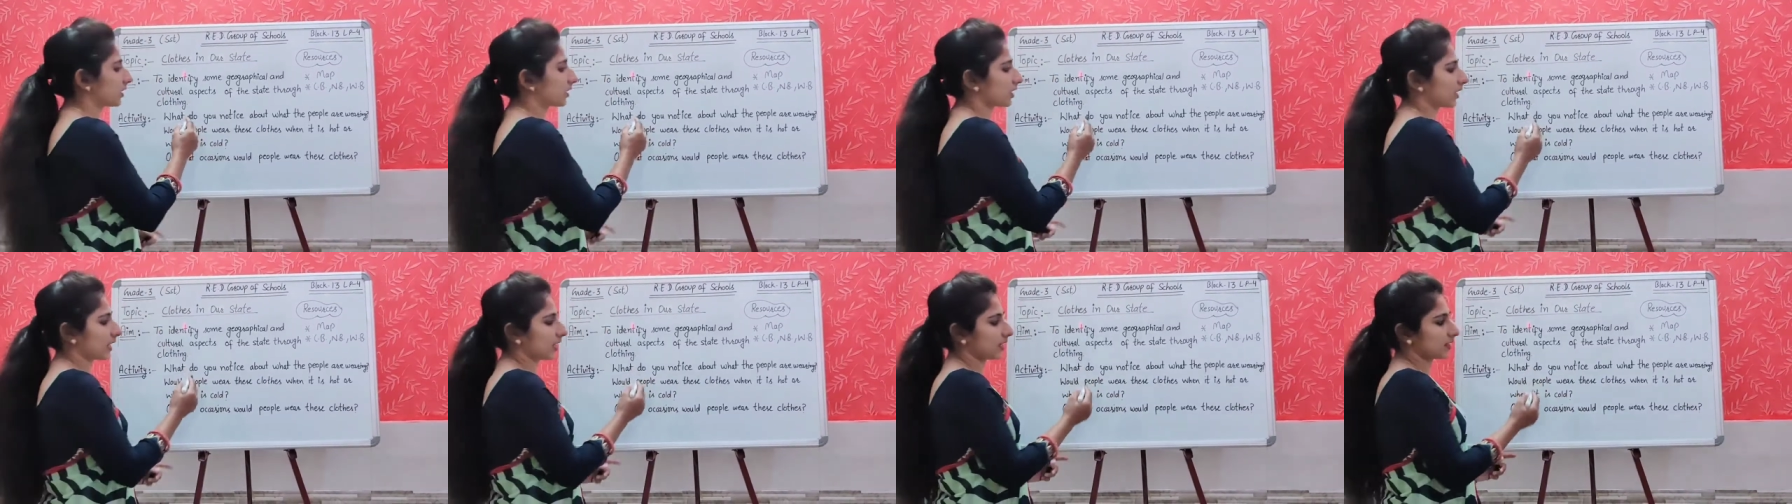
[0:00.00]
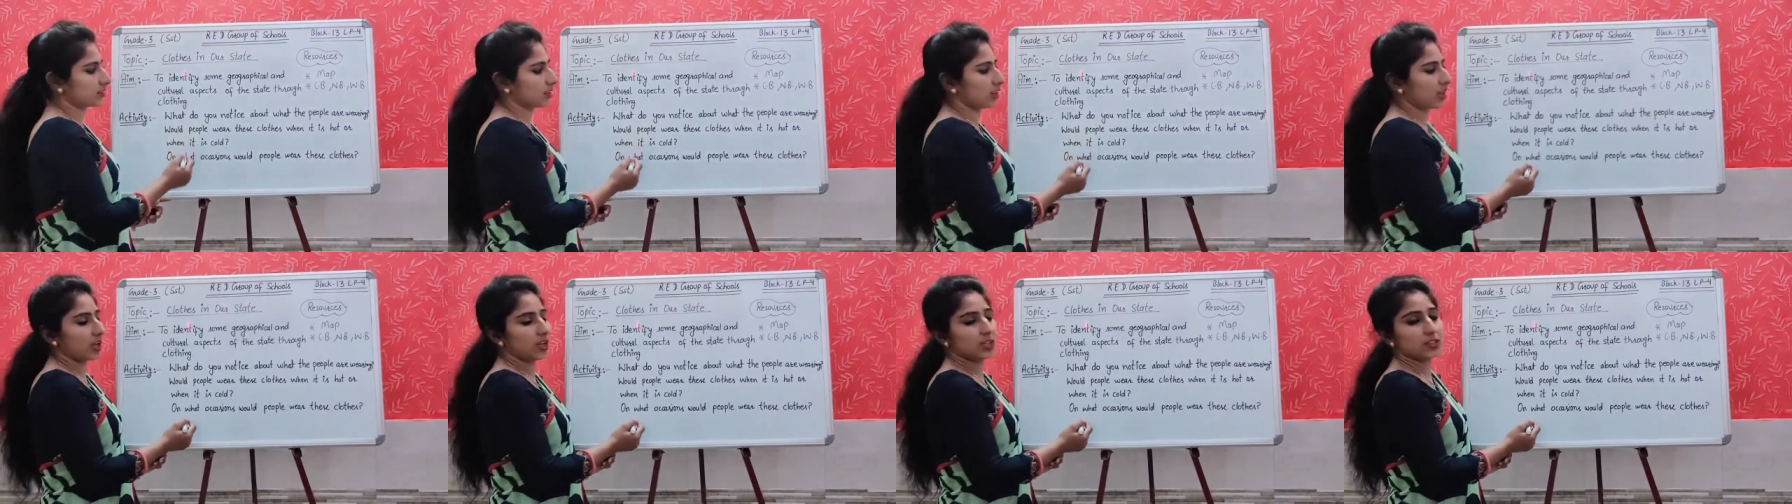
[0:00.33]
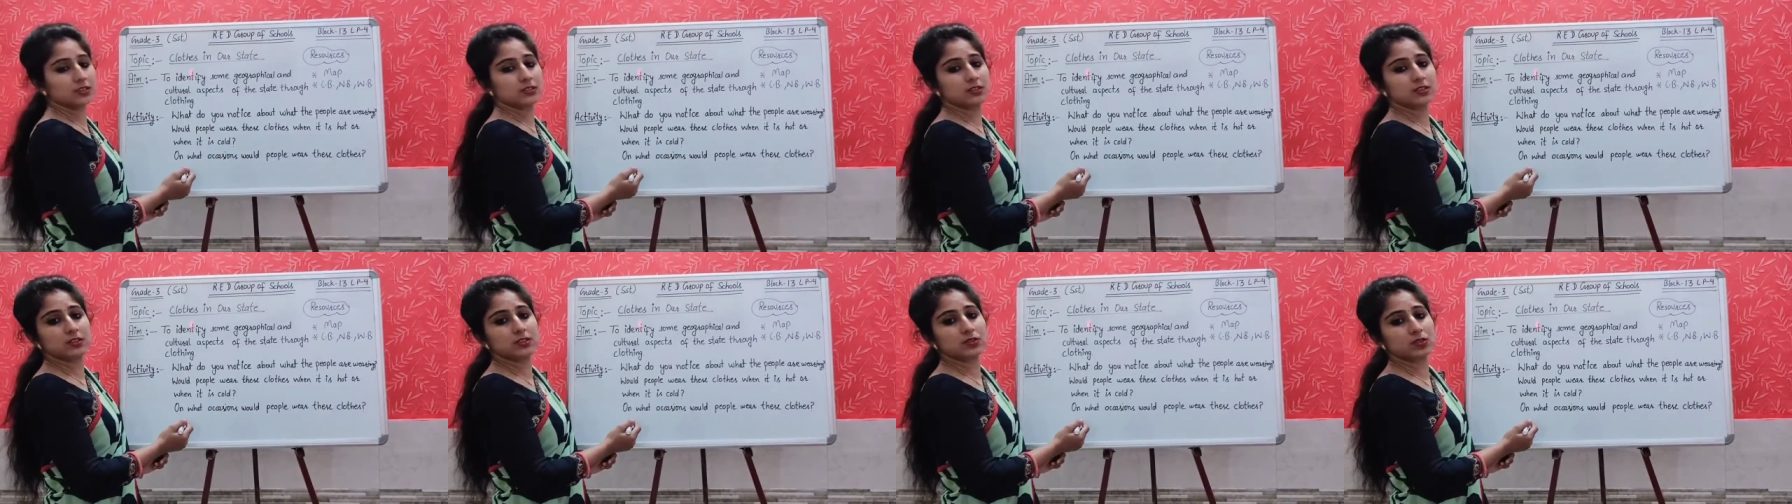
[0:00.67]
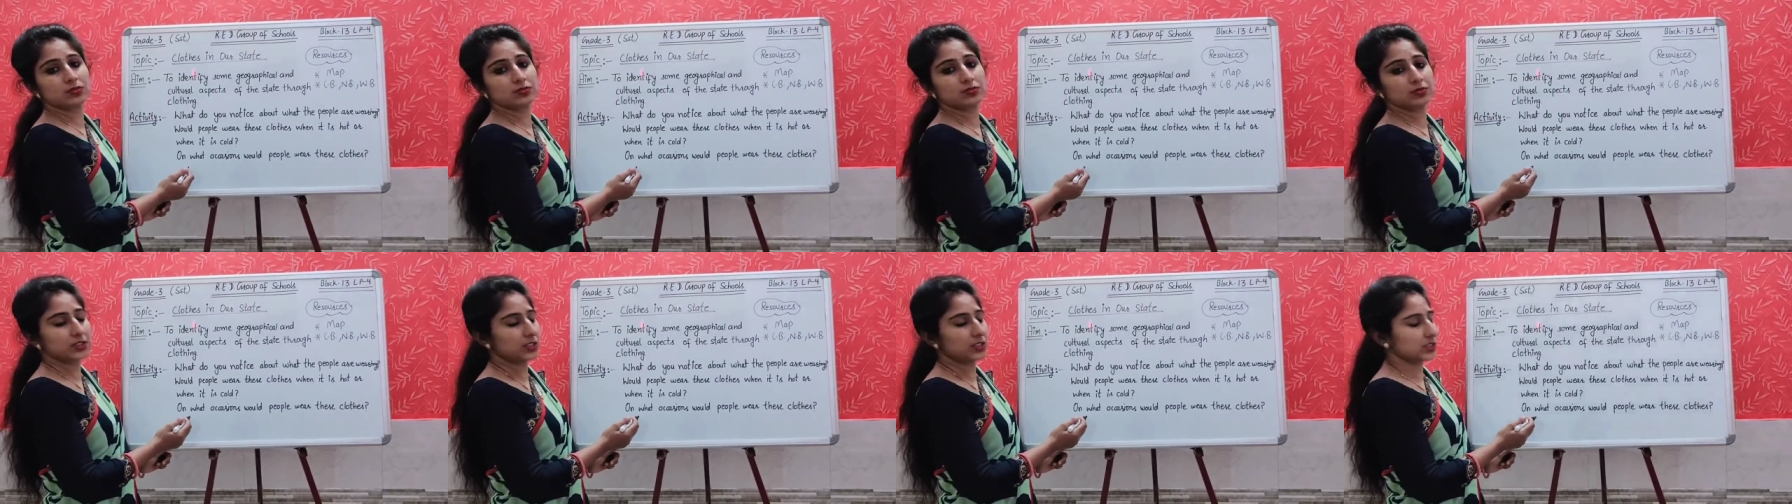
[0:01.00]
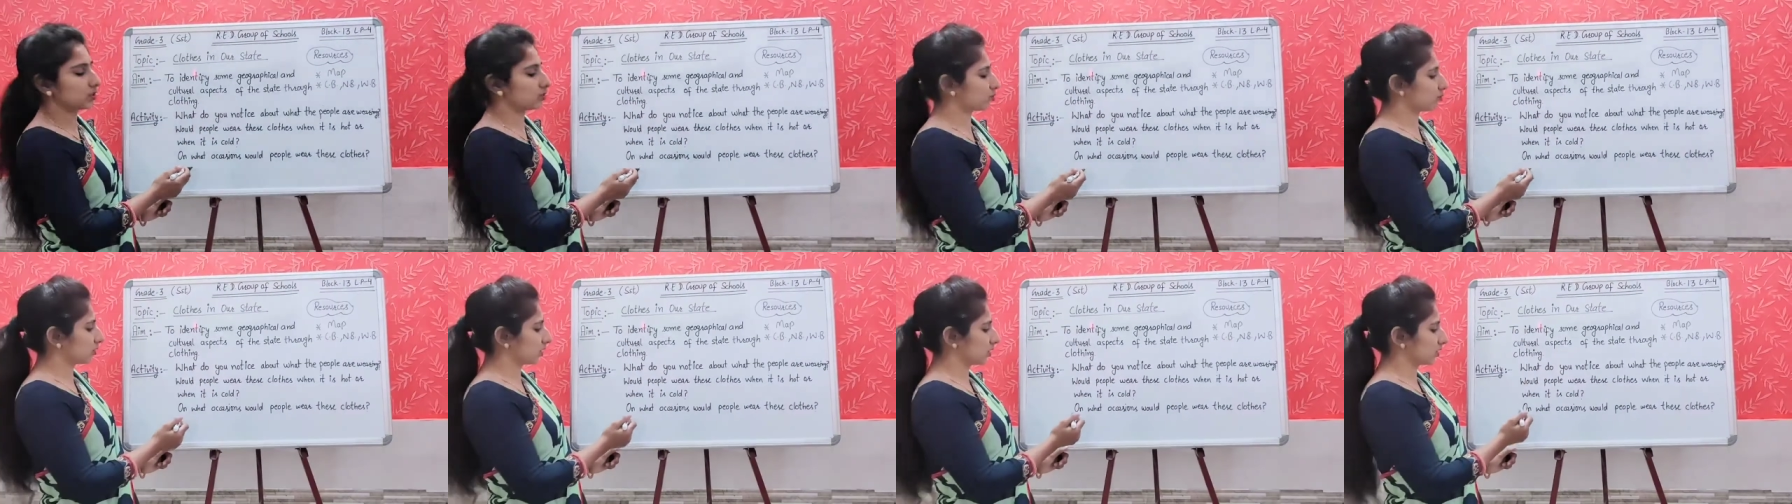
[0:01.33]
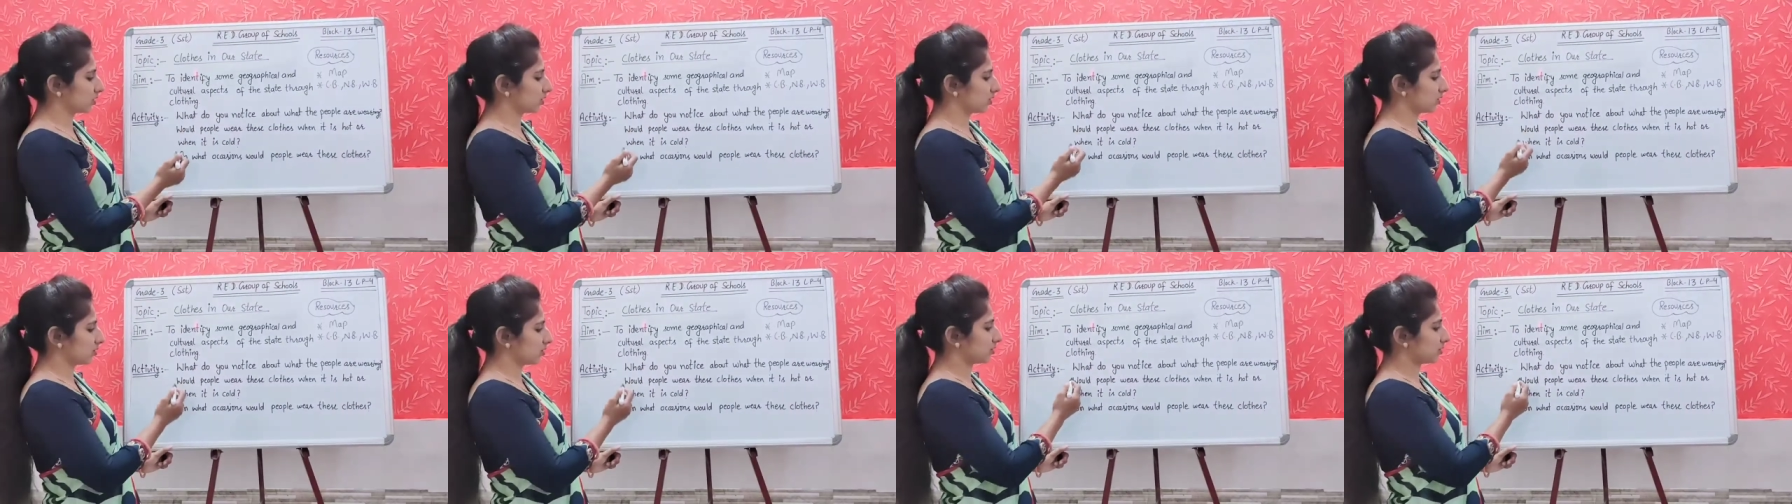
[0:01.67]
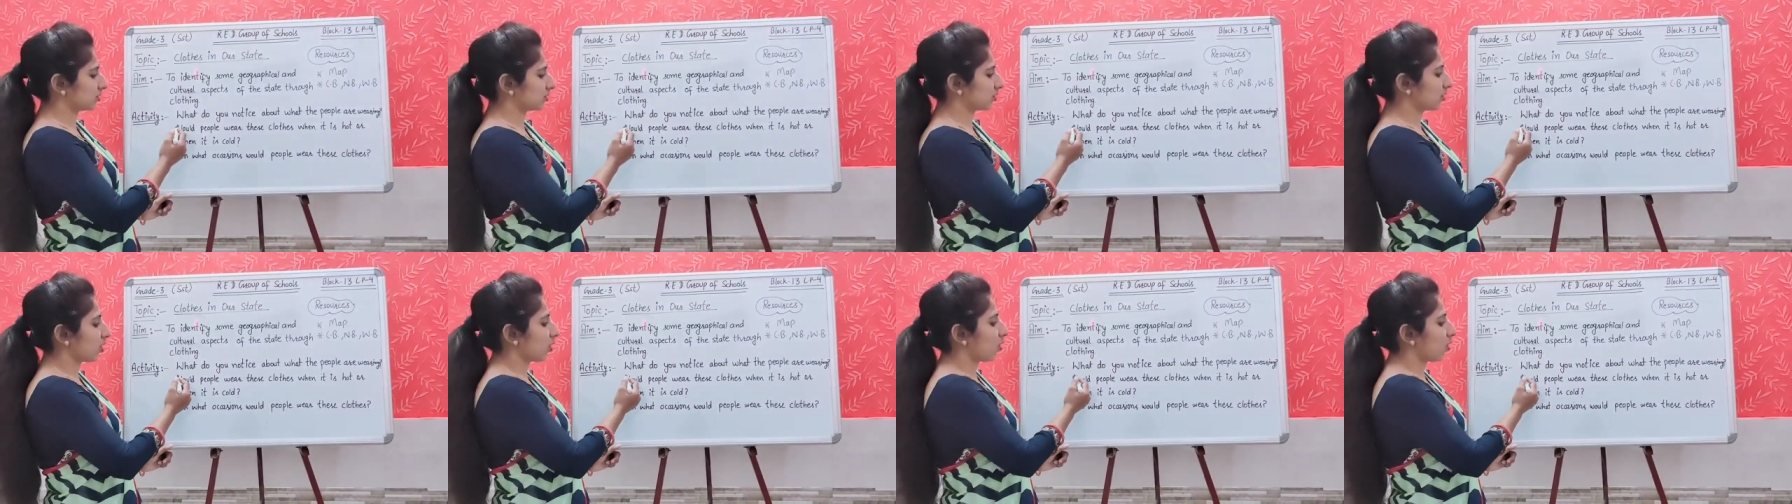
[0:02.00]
write the answers of these questions.